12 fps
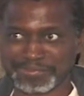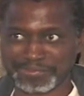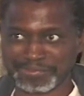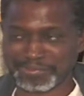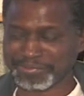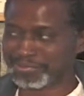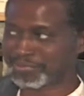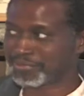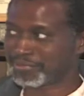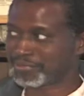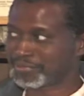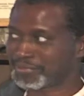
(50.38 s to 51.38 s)

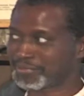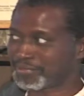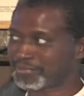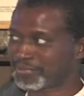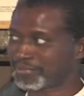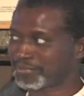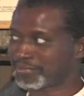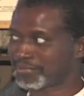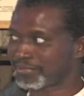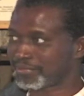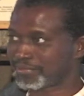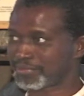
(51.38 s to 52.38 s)

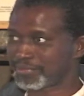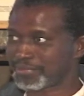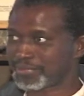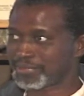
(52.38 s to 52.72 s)
No one is speaking in this clip.